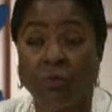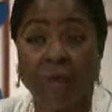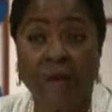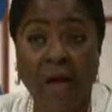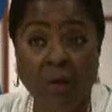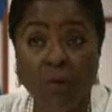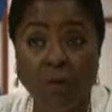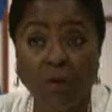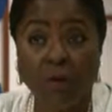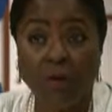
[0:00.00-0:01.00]
Rick
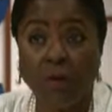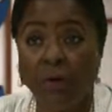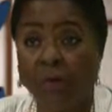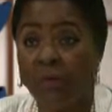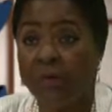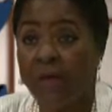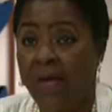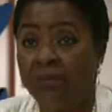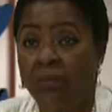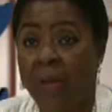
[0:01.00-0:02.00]
Howard, who's a
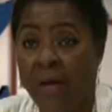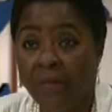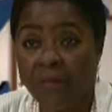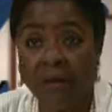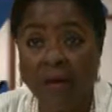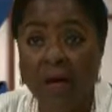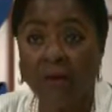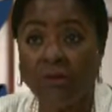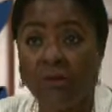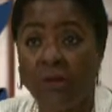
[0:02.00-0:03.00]
naturopathic
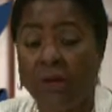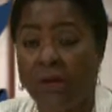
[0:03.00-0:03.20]
doctor